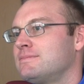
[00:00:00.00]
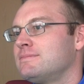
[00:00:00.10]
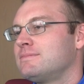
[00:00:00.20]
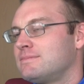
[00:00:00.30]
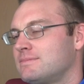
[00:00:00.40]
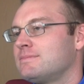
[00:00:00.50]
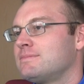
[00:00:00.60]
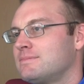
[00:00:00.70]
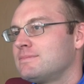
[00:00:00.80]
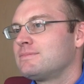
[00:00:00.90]
got, now
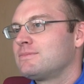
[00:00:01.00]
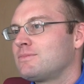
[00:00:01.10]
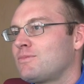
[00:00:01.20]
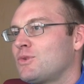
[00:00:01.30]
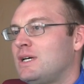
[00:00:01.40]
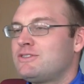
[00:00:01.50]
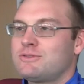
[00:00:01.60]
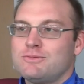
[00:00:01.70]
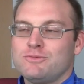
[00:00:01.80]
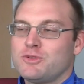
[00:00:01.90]
work your magic? Well,
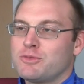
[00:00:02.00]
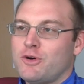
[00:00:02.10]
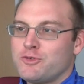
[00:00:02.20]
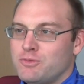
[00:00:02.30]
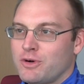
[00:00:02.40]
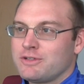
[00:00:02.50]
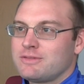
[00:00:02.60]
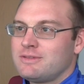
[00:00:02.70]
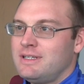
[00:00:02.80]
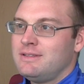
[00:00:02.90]
that's from Coach Morris.